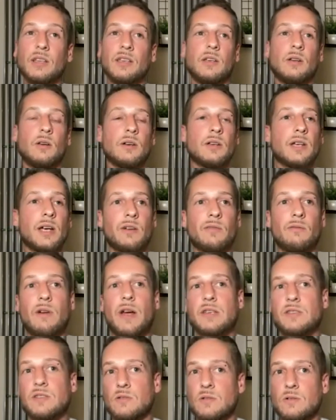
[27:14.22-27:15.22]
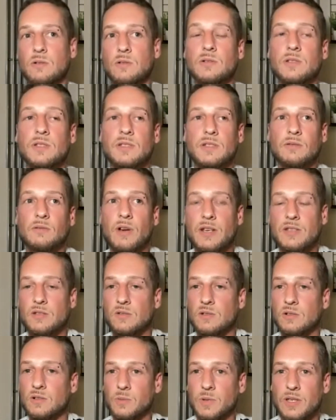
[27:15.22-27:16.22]
you know i kind of wrestled
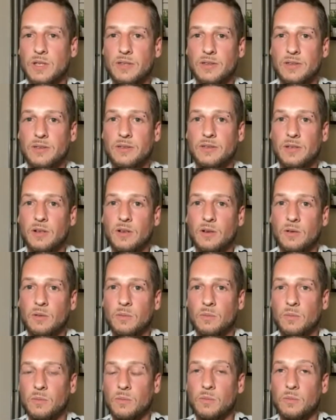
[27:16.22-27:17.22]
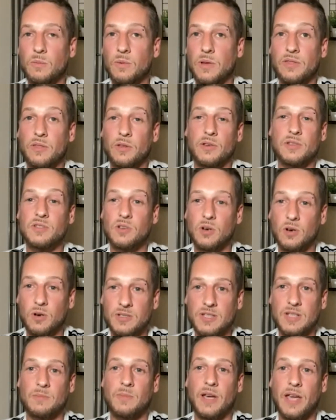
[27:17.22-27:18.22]
wrestled with you know with those
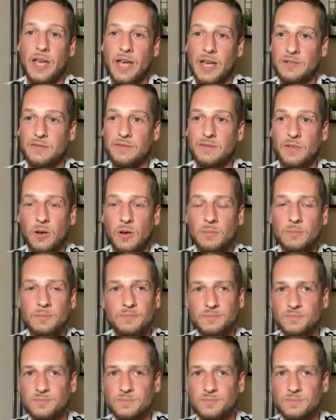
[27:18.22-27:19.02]
thoughts in my head for